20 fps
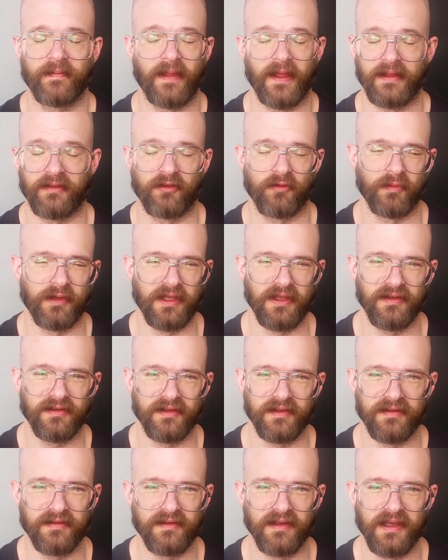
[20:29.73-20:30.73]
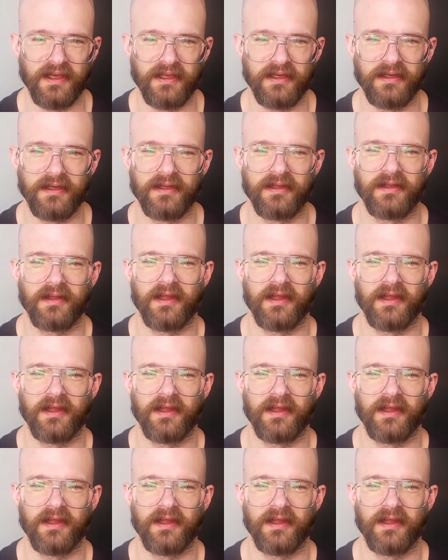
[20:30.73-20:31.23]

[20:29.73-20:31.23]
That to me is insane.